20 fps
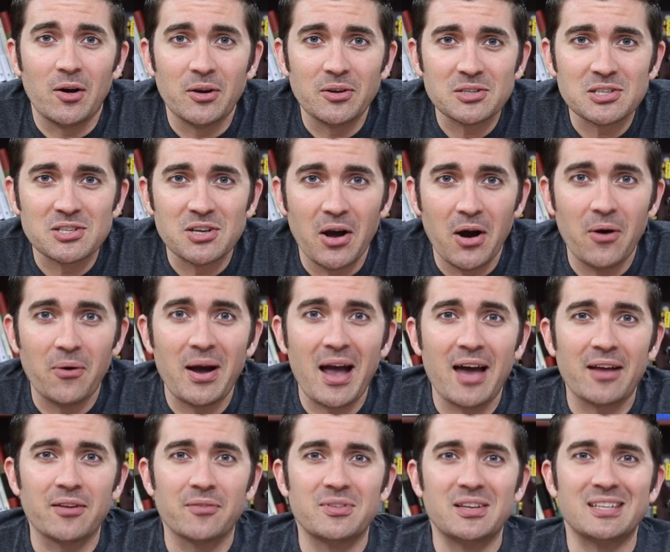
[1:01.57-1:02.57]
also,
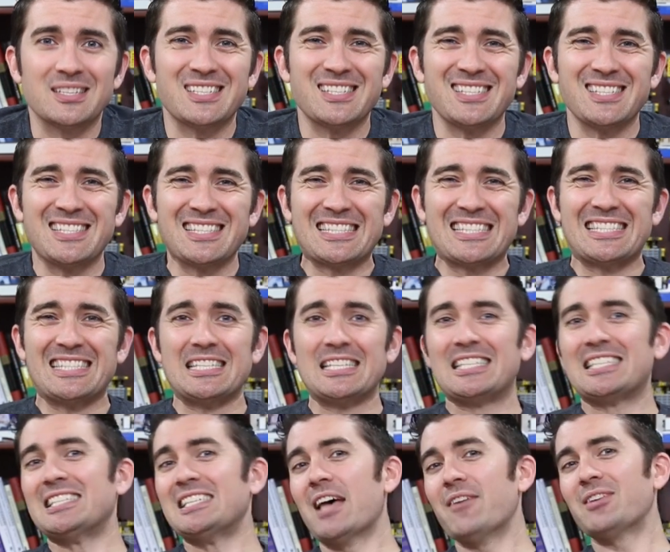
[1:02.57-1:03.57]
out of the
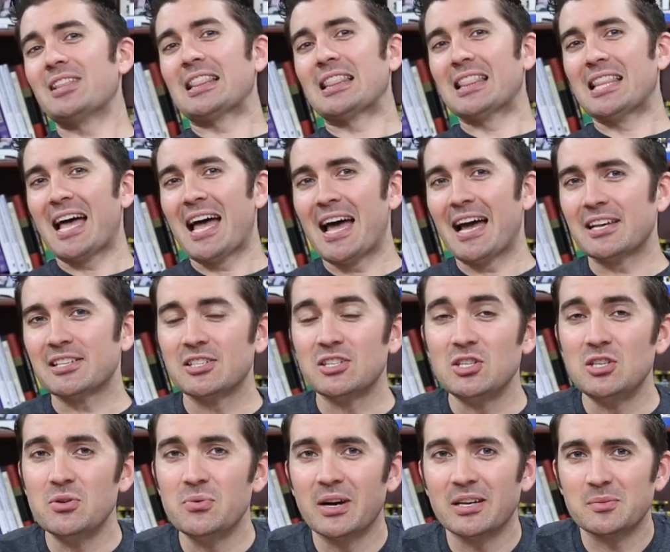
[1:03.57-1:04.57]
seven last
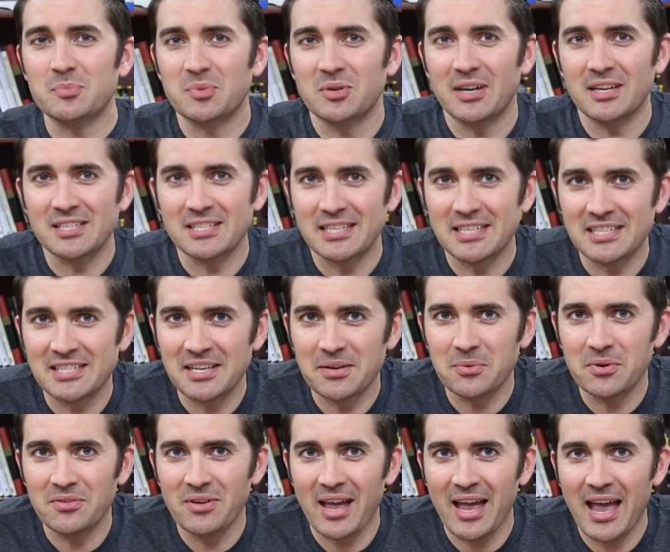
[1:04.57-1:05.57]
US presidents that
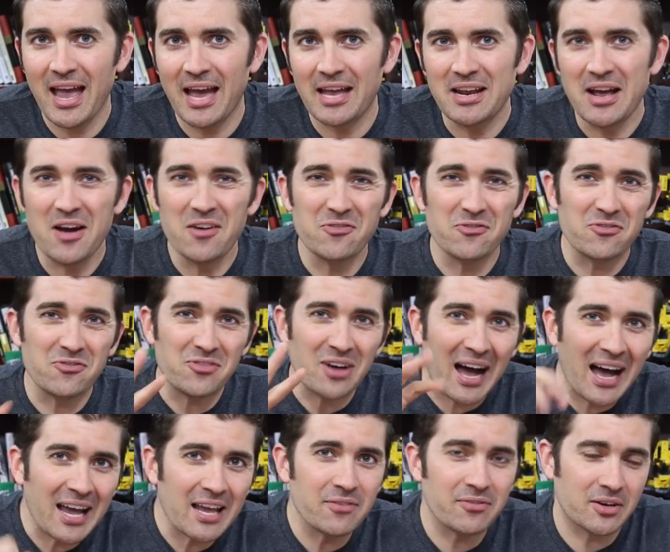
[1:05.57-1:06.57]
we've had,
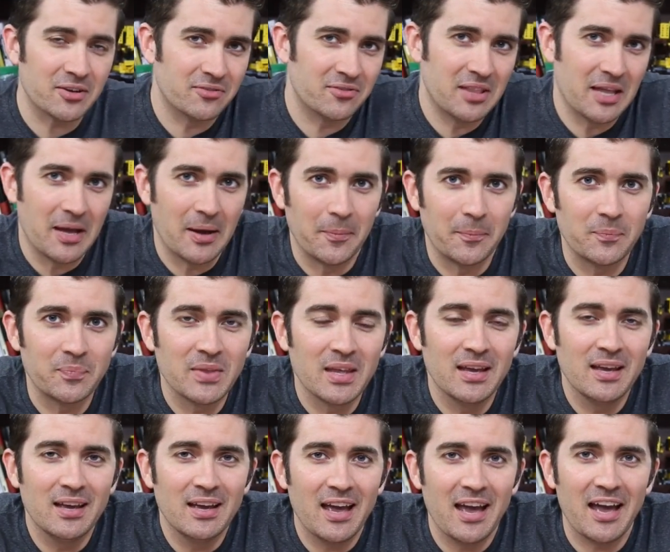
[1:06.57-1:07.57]
five of them
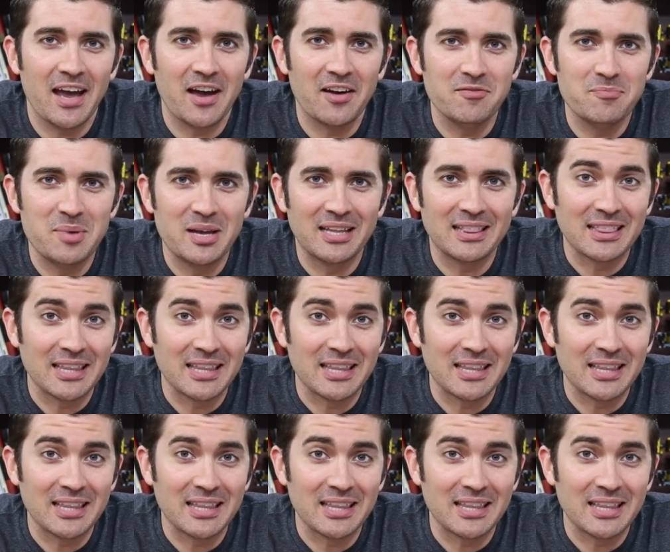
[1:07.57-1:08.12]
have been